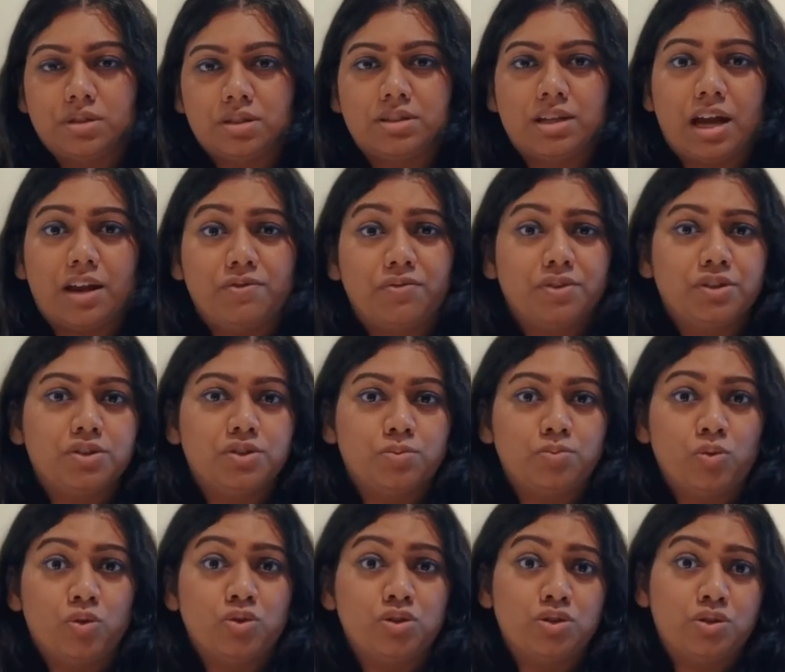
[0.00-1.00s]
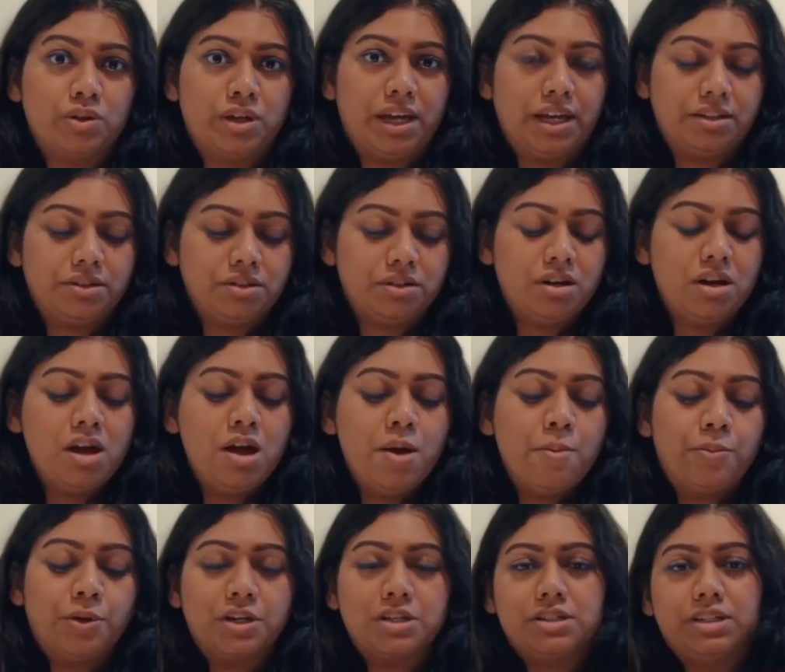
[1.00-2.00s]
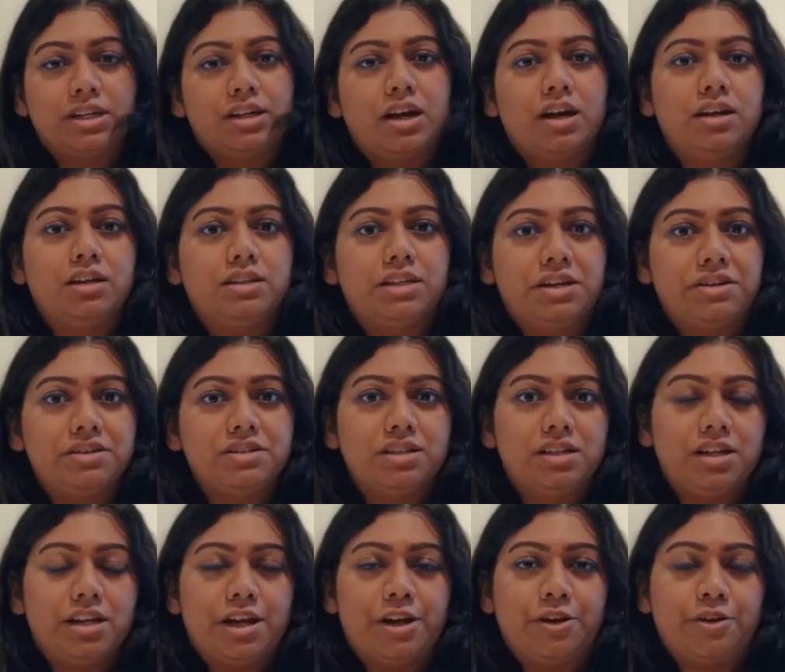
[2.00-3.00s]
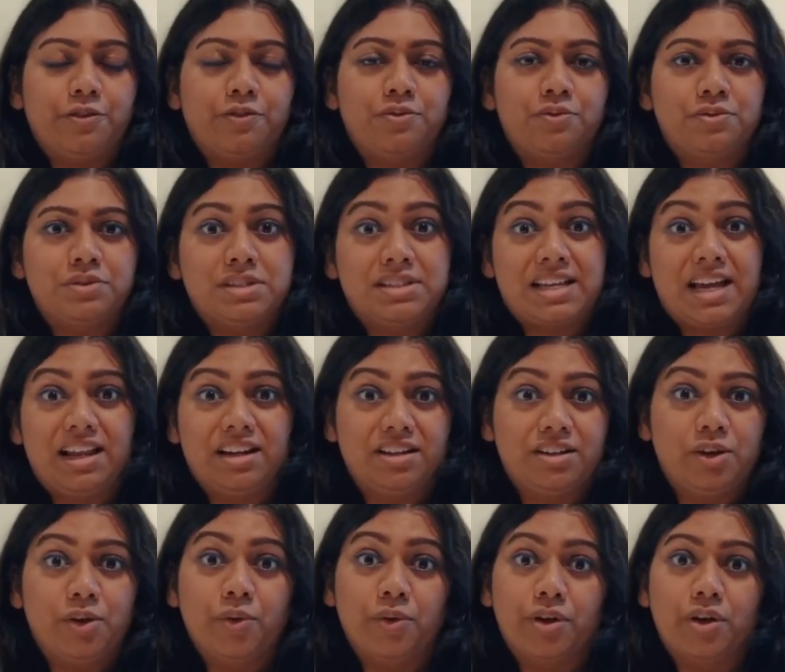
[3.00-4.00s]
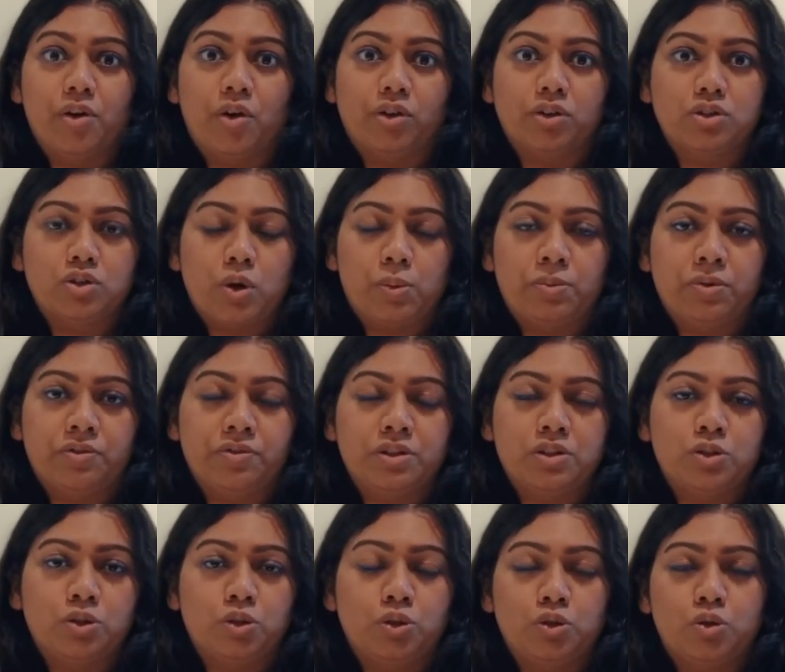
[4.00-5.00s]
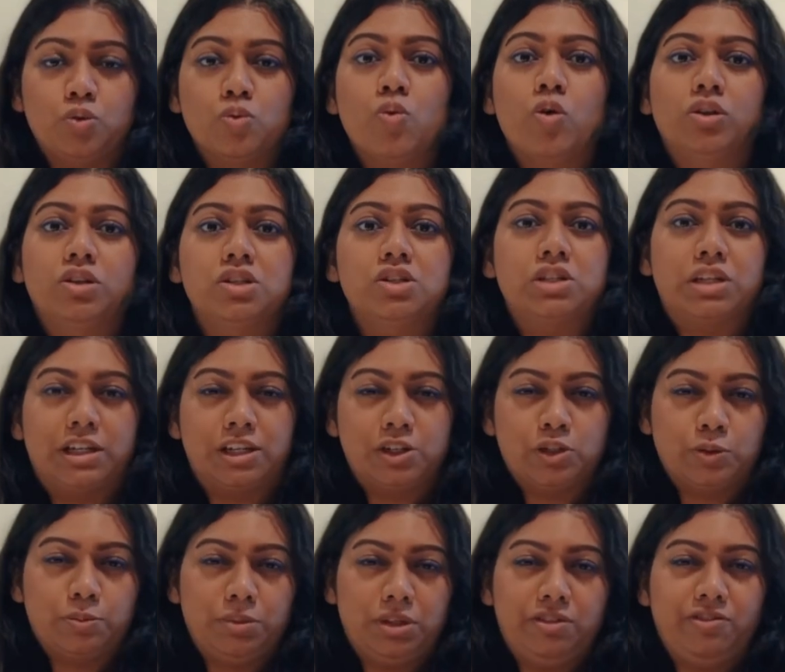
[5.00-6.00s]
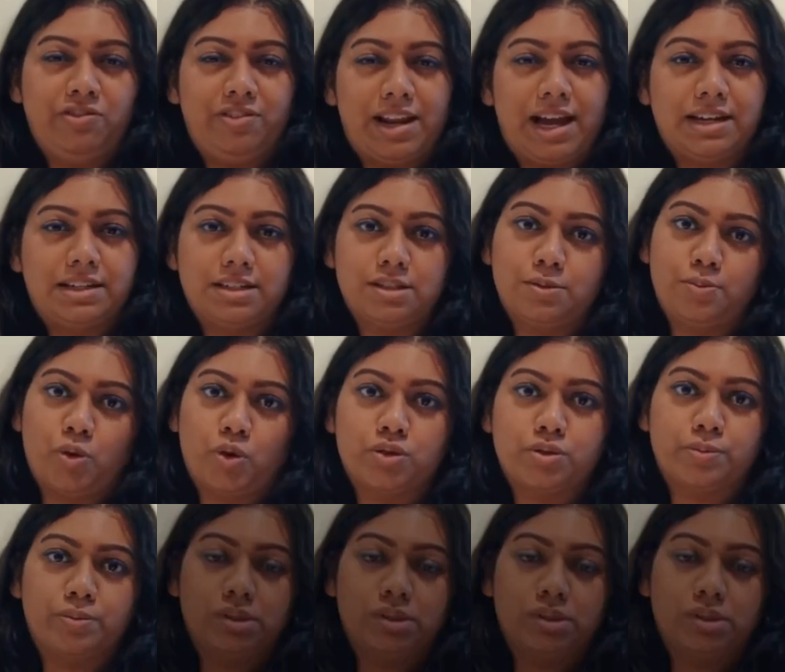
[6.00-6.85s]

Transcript: the sandwich more together. Because there is a layer of salad going on top of it, so you don't want the chicken to be flat of course.